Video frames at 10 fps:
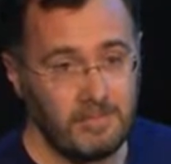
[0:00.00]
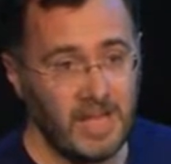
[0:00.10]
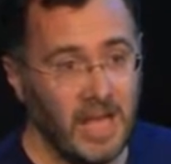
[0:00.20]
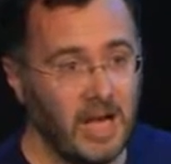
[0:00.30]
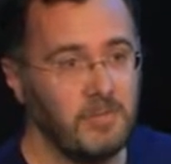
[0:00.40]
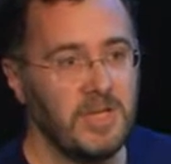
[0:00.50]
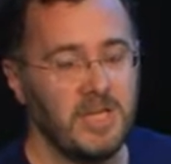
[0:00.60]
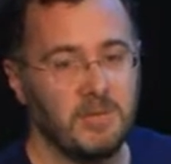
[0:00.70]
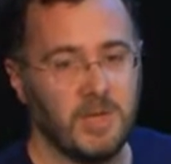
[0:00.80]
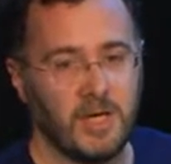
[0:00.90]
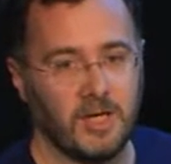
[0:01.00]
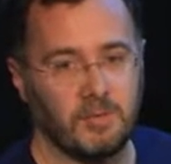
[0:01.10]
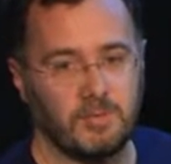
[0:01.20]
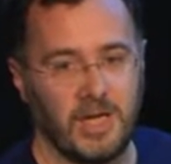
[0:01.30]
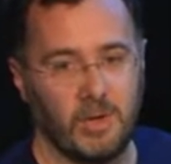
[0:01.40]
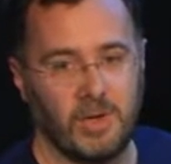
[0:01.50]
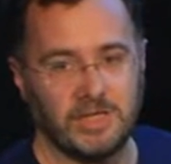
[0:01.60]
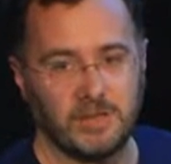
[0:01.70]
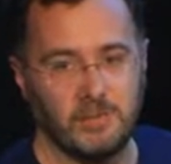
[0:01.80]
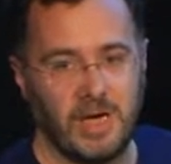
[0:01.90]
how many uh,
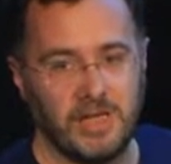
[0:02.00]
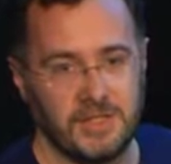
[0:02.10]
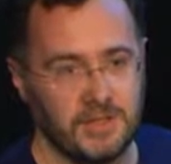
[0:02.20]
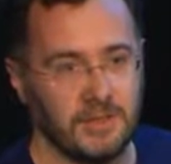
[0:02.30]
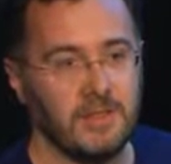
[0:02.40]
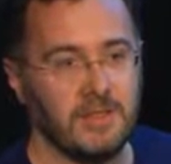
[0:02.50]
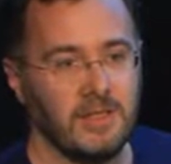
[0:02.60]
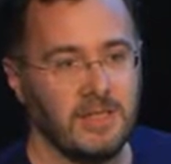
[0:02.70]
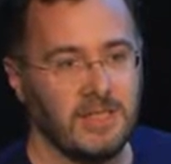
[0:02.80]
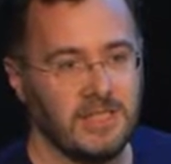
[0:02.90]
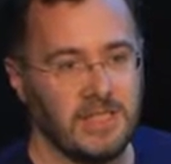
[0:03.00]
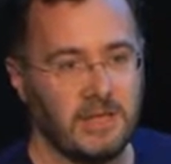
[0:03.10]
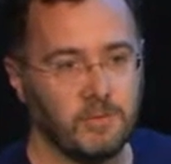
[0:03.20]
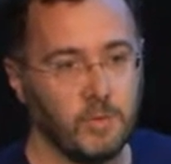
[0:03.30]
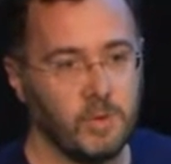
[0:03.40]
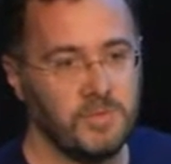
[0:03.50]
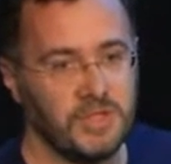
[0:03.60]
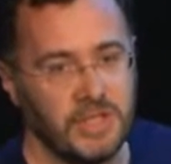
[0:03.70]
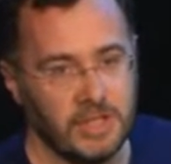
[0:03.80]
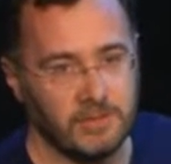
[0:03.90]
pairwise comparison is enough to
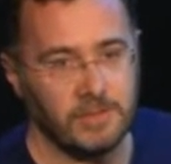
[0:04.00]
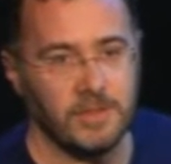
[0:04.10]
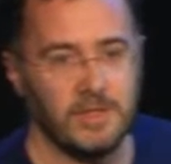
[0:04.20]
observe